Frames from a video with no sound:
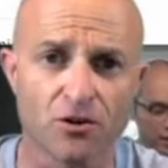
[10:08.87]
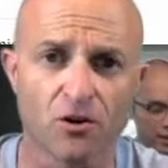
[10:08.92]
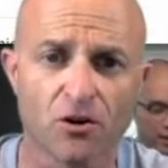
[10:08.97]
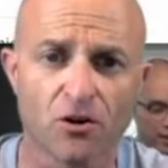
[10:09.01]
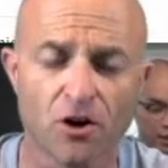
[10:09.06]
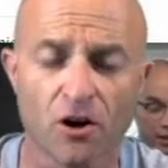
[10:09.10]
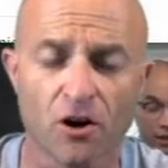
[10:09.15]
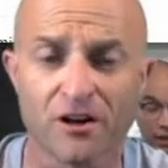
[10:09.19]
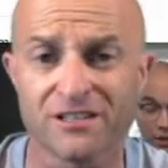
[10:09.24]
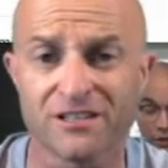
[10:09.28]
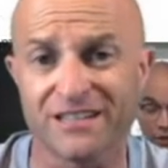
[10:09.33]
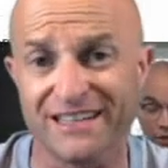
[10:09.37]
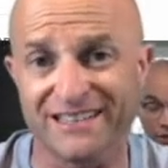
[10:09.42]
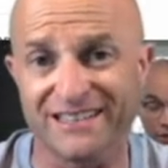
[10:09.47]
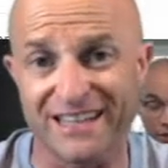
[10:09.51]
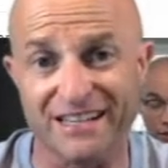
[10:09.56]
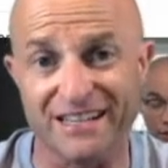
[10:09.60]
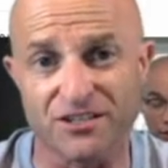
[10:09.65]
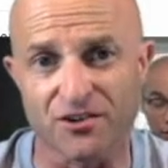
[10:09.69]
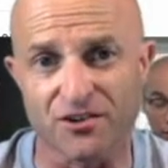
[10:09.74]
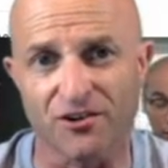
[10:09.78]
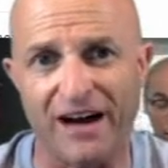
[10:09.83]
currency,
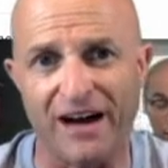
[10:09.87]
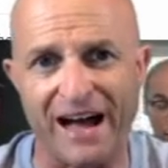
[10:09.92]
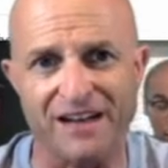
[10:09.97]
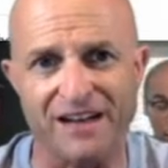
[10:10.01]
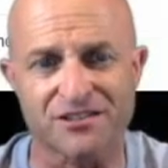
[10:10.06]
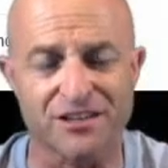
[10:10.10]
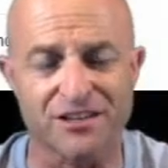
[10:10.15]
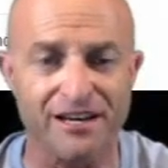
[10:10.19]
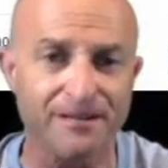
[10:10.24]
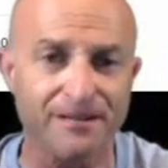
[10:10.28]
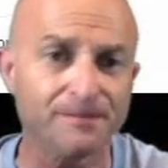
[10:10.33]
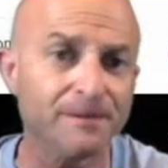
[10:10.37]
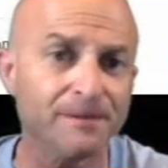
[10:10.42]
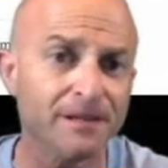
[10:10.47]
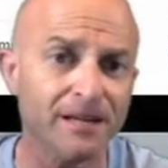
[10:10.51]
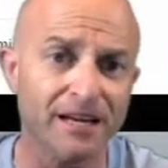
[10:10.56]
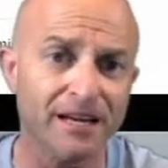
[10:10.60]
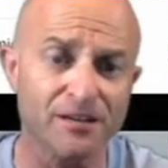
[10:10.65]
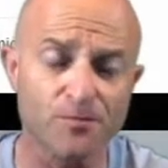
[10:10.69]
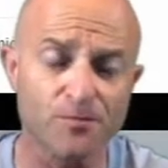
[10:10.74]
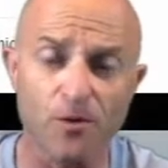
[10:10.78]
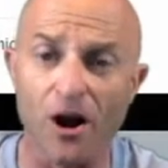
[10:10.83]
digital asset
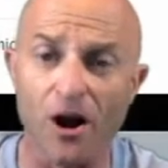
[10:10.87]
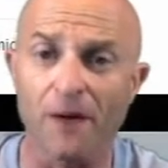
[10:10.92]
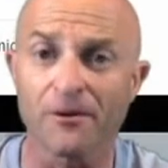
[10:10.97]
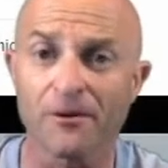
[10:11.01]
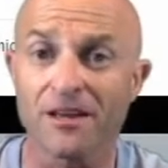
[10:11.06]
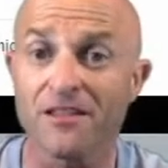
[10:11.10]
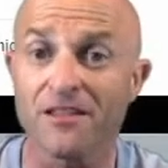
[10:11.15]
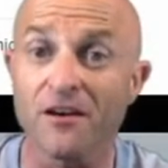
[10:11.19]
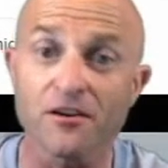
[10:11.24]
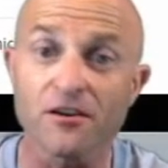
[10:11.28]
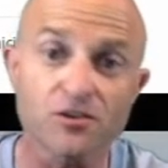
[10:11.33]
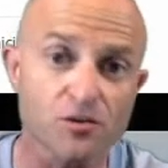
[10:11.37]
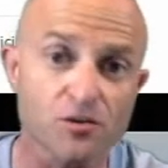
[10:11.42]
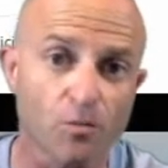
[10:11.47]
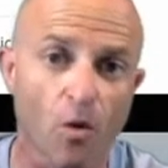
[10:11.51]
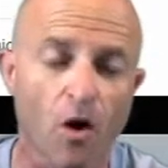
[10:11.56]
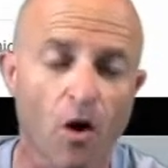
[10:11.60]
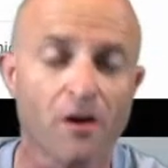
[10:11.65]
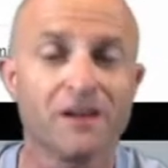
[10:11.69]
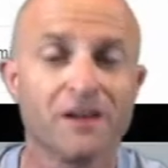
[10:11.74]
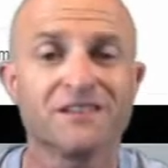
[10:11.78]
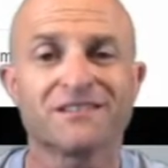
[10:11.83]
is probably the
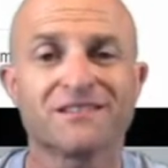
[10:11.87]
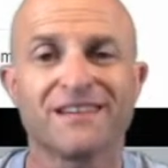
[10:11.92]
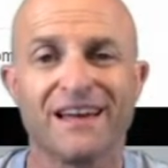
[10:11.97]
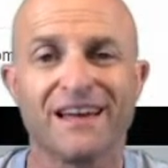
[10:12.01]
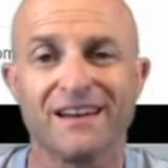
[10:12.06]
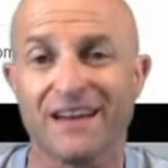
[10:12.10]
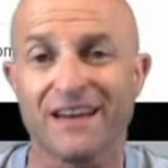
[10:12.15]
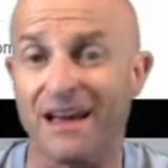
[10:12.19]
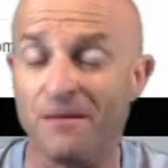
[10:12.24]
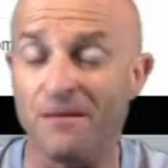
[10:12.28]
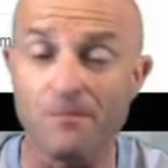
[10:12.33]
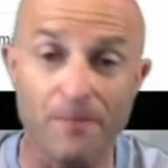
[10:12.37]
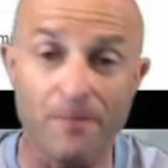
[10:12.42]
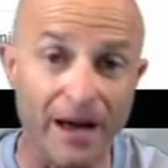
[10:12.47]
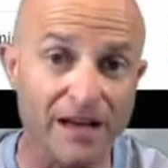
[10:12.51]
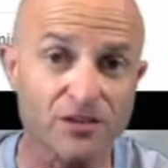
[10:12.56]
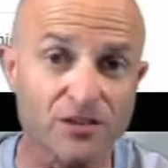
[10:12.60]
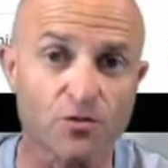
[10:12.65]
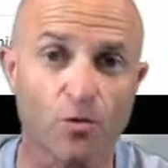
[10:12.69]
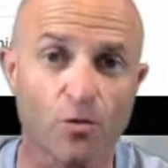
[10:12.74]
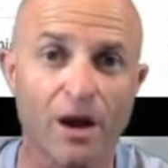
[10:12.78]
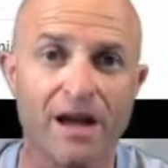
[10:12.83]
smartest and
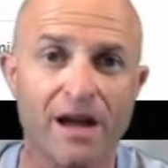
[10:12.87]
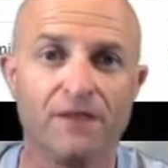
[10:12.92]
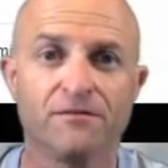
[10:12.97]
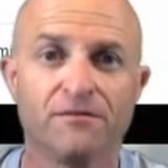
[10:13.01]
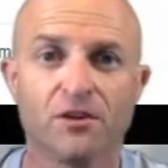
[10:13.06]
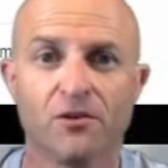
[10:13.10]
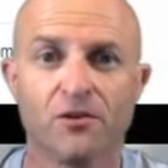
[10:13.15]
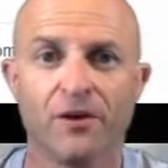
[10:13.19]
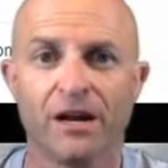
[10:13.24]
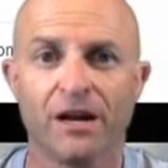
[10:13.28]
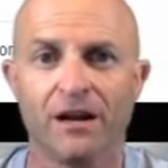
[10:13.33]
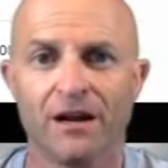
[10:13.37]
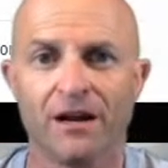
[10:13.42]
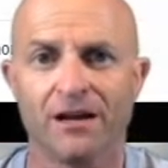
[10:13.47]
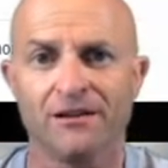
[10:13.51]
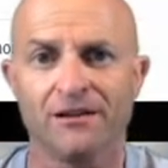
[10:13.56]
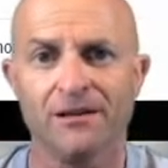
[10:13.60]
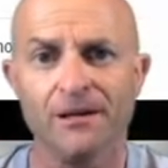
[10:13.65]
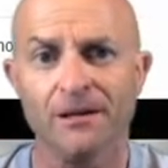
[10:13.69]
best way of doing it.